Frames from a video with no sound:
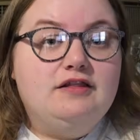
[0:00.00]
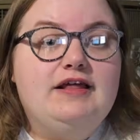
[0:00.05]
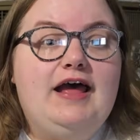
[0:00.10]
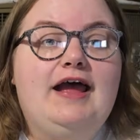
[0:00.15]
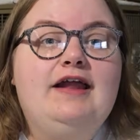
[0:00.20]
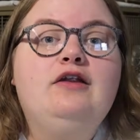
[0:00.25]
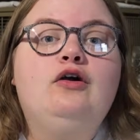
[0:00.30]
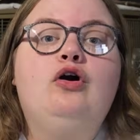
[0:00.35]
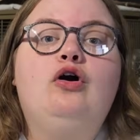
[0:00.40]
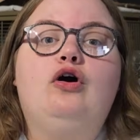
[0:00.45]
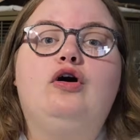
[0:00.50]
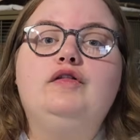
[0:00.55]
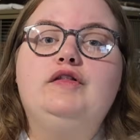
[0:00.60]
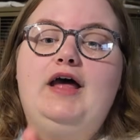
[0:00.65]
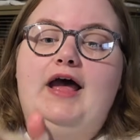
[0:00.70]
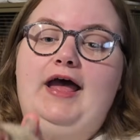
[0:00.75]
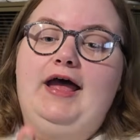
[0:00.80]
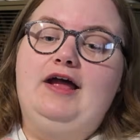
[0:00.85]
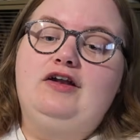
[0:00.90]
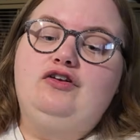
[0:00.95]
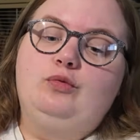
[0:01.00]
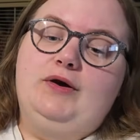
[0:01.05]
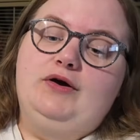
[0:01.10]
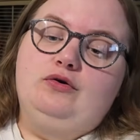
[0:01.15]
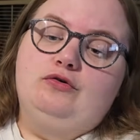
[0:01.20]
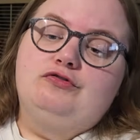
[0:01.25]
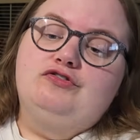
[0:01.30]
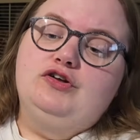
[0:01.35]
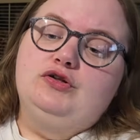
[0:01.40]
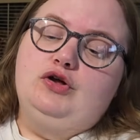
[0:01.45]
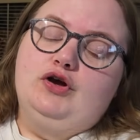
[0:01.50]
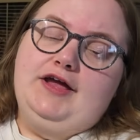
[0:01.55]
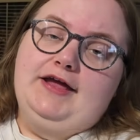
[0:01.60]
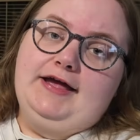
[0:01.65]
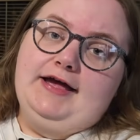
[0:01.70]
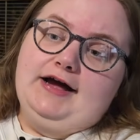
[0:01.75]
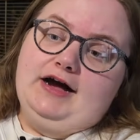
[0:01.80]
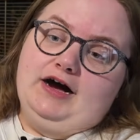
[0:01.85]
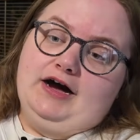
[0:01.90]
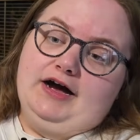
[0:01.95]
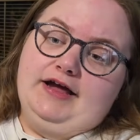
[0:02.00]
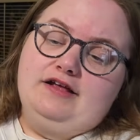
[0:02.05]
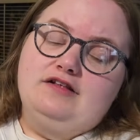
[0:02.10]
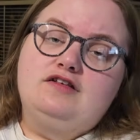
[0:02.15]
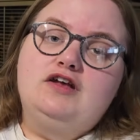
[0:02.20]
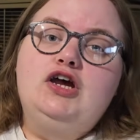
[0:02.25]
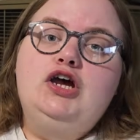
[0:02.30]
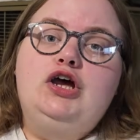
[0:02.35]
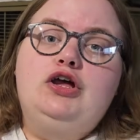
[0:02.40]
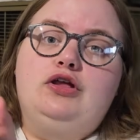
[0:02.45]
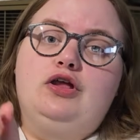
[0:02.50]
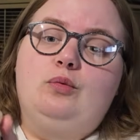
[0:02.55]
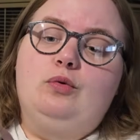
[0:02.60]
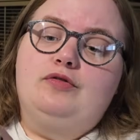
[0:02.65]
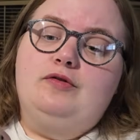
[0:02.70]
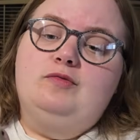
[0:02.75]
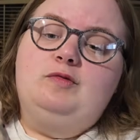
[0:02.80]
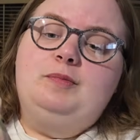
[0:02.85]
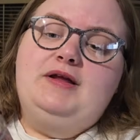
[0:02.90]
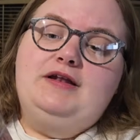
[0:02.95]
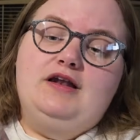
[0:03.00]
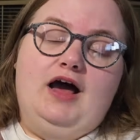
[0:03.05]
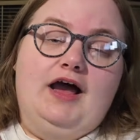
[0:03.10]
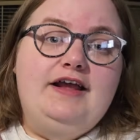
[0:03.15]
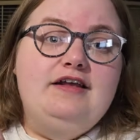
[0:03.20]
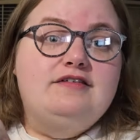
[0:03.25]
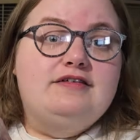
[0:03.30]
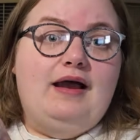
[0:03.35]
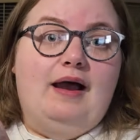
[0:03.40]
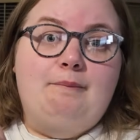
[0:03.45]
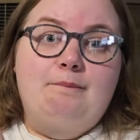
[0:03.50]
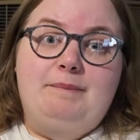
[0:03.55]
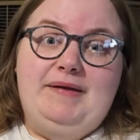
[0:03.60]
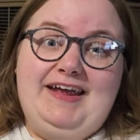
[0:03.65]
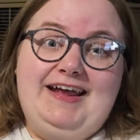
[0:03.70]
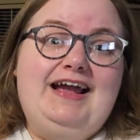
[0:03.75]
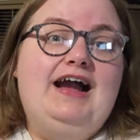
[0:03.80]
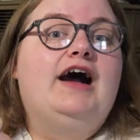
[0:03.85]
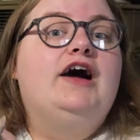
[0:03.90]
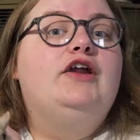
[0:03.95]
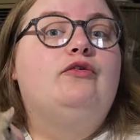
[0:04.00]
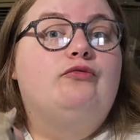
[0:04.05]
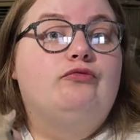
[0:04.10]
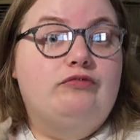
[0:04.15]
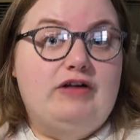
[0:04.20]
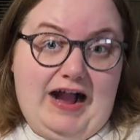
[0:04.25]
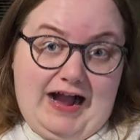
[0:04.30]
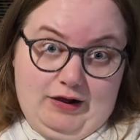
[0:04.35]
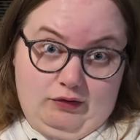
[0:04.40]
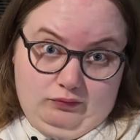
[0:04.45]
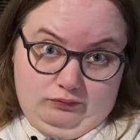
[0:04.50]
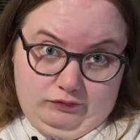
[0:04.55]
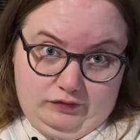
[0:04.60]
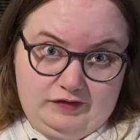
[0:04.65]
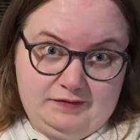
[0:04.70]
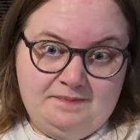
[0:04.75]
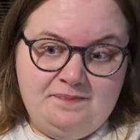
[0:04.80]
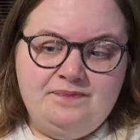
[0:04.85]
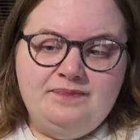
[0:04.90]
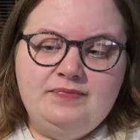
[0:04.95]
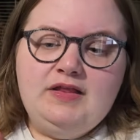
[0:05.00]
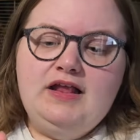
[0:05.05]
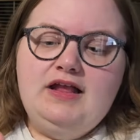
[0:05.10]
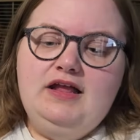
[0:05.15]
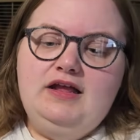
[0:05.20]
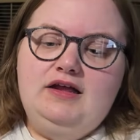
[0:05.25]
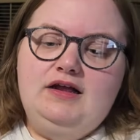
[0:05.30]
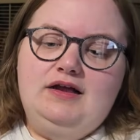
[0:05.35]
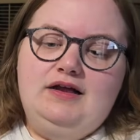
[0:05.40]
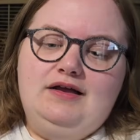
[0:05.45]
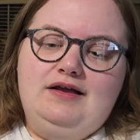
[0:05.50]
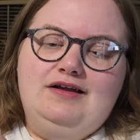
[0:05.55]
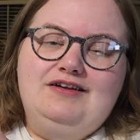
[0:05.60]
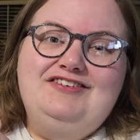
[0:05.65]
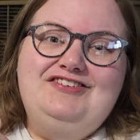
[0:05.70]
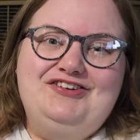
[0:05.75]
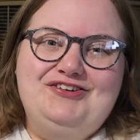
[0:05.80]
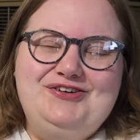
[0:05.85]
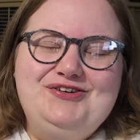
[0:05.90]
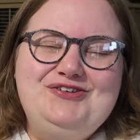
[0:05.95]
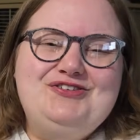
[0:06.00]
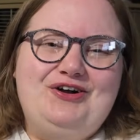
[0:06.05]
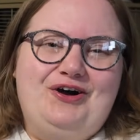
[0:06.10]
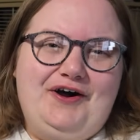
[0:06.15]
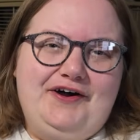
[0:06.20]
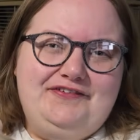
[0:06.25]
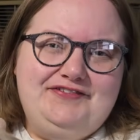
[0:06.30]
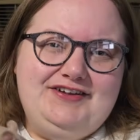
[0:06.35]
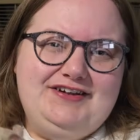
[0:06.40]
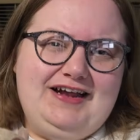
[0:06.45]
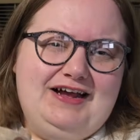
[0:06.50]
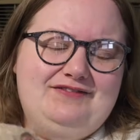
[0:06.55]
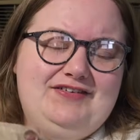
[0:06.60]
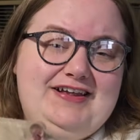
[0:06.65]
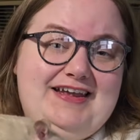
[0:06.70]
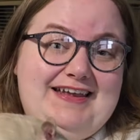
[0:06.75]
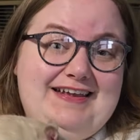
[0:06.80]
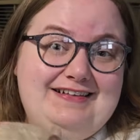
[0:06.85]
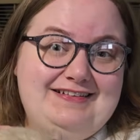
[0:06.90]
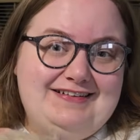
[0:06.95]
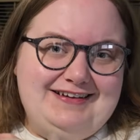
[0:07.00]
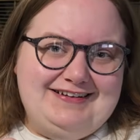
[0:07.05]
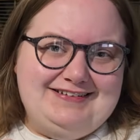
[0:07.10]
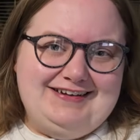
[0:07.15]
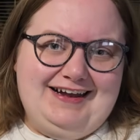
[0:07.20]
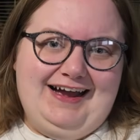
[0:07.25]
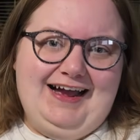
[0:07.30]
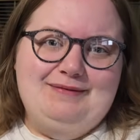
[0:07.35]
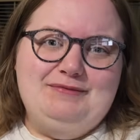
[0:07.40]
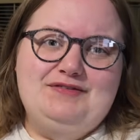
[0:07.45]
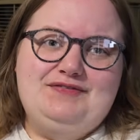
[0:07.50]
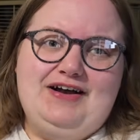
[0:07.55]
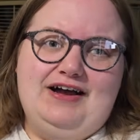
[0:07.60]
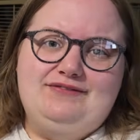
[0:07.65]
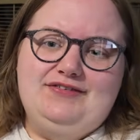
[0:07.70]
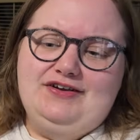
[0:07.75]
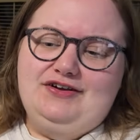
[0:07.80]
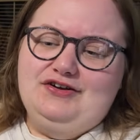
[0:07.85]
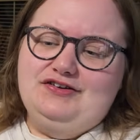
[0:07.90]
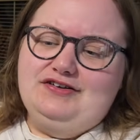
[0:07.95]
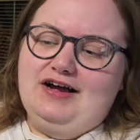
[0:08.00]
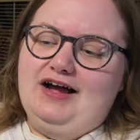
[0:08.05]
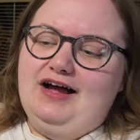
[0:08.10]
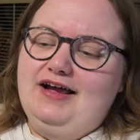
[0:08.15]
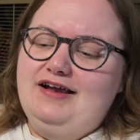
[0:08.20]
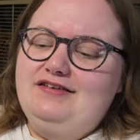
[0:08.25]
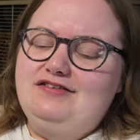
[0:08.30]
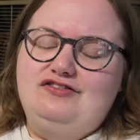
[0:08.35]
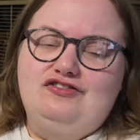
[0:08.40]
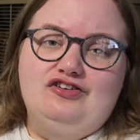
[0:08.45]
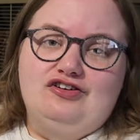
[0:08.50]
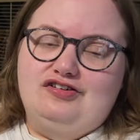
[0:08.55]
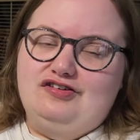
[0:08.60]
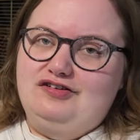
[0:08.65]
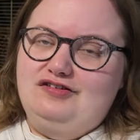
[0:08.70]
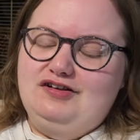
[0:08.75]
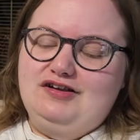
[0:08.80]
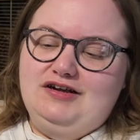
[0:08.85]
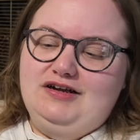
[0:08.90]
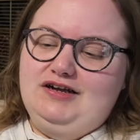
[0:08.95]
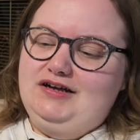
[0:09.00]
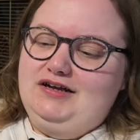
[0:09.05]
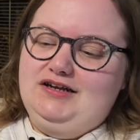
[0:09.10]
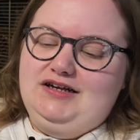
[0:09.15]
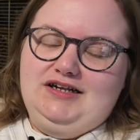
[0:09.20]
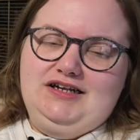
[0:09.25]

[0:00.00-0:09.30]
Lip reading: Then on the head, we're also looking at eyes. You want them to be nice and big and round. Does often have an easier time of having good eyes, just